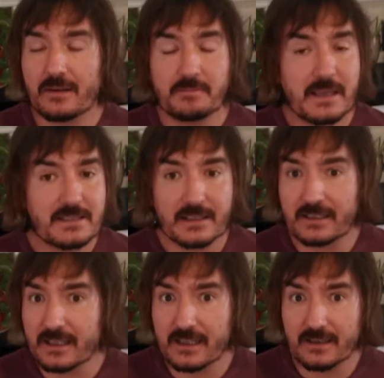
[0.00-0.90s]

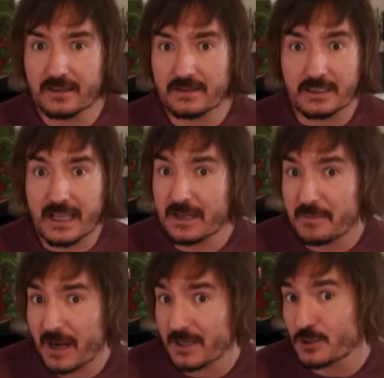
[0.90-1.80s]
basically Delaney and
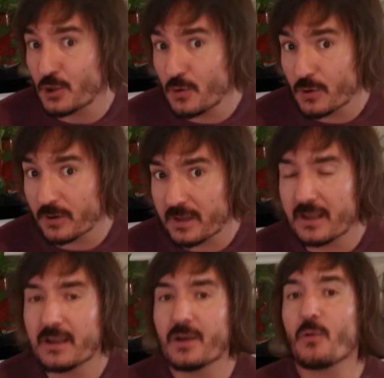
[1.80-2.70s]
Bonnie
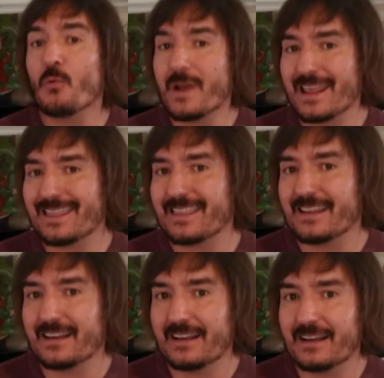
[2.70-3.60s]
toured with
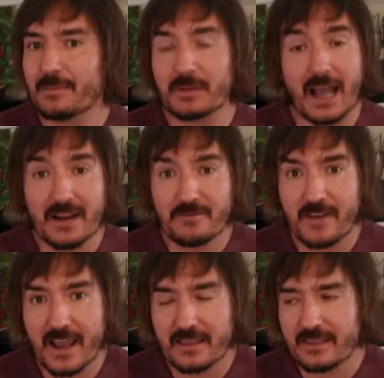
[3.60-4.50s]
Blind
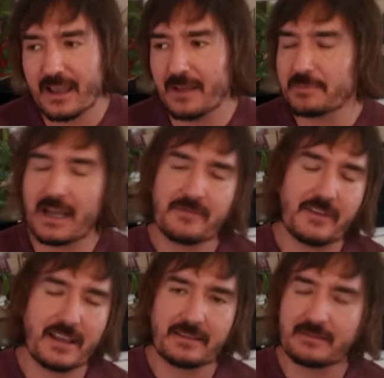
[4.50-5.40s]
Faith, and Blind
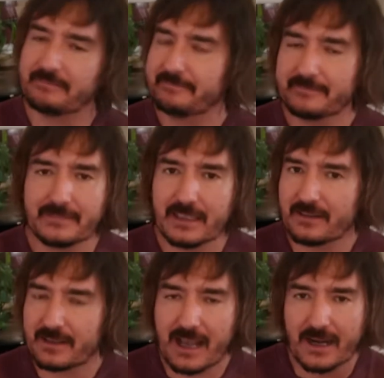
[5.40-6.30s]
Faith,
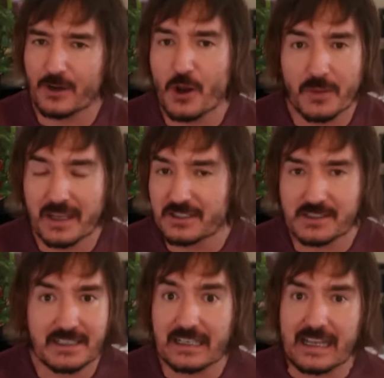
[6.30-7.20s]
kind of known, they
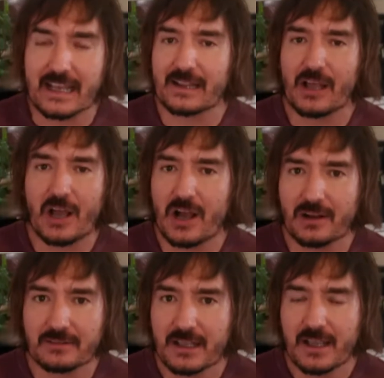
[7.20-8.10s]
just didn't get
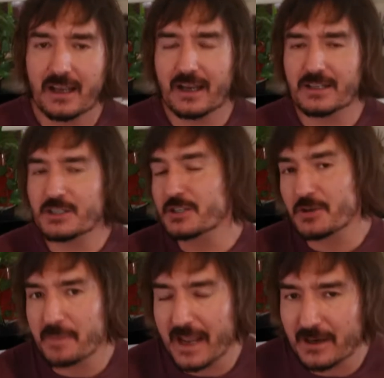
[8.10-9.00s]
along. Ginger
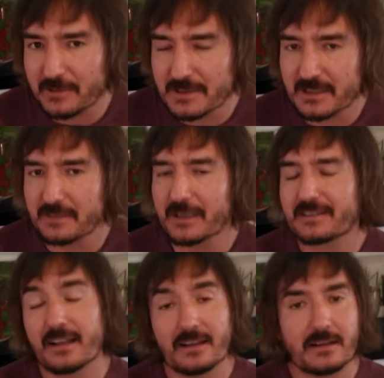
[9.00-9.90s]
Baker was in the
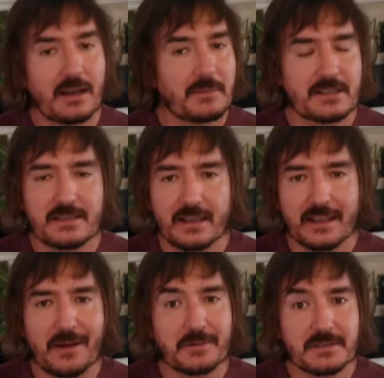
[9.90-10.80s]
mix. I'm not saying
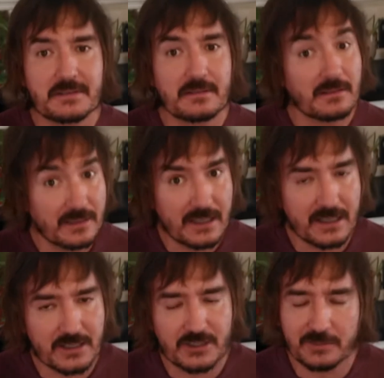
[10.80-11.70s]
that was
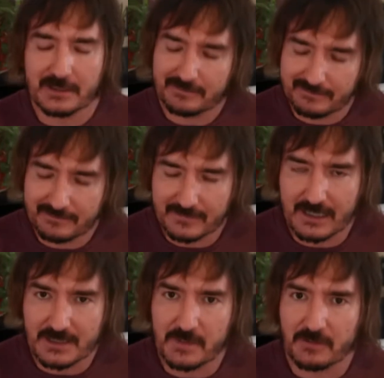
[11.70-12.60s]
the issue, but
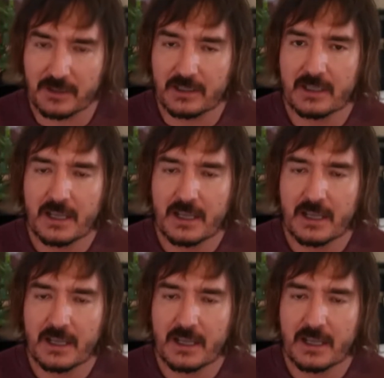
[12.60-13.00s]
let's be real.